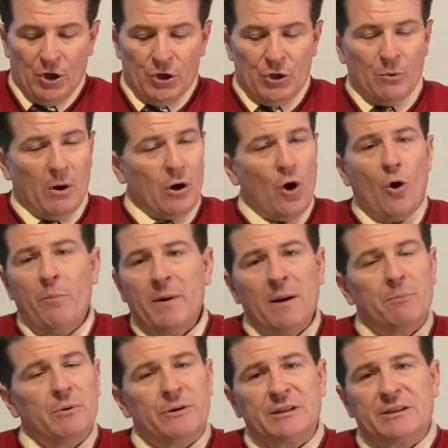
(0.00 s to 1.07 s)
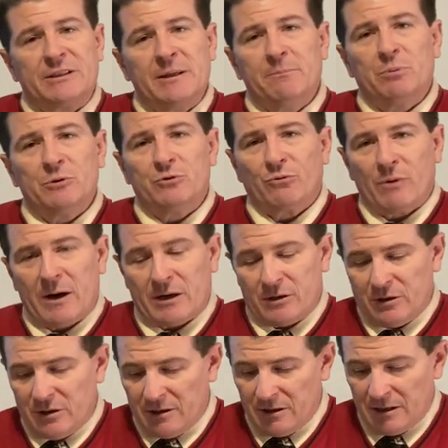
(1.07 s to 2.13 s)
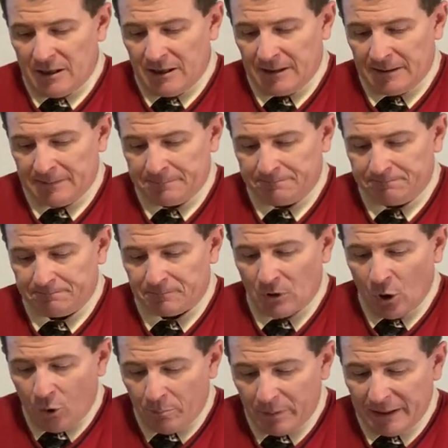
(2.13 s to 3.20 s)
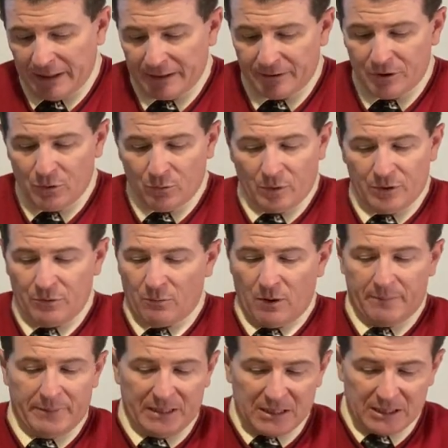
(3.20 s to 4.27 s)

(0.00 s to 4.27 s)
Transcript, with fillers: you want to open up with a simple direct um, opening. You want, you want to be